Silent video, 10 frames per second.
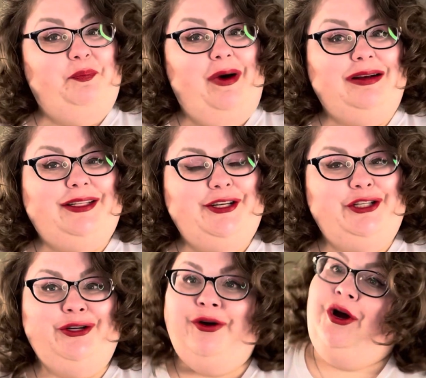
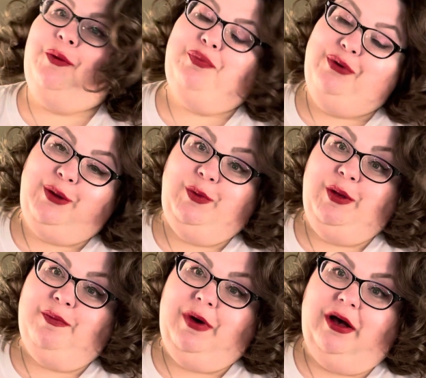BoxyCharm
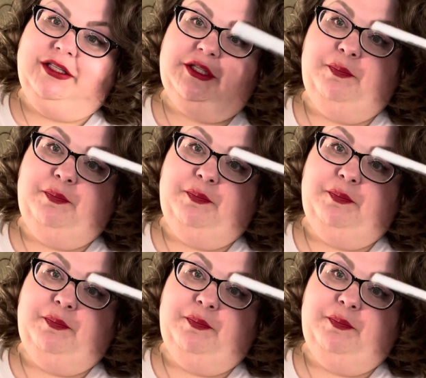Premium Box